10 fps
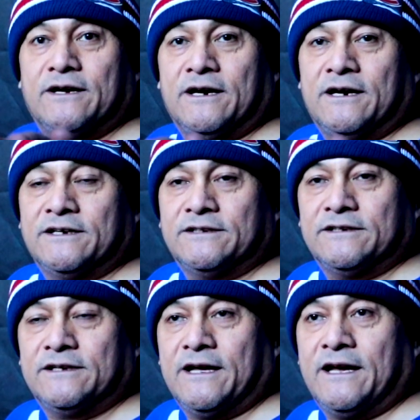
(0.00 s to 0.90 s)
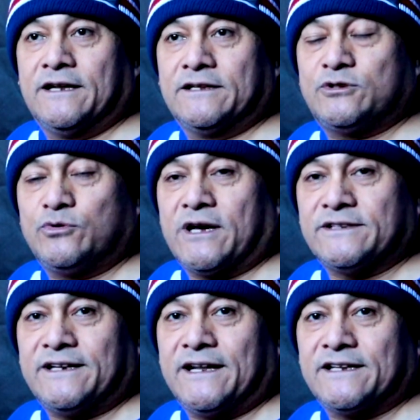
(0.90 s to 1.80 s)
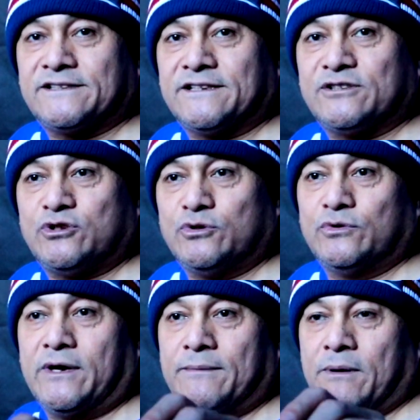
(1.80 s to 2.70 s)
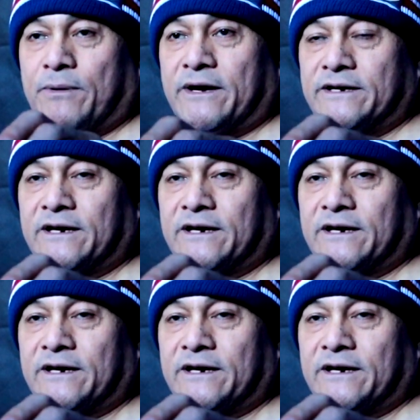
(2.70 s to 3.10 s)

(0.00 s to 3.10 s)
uh, 2000 NXS2 and my Pioneer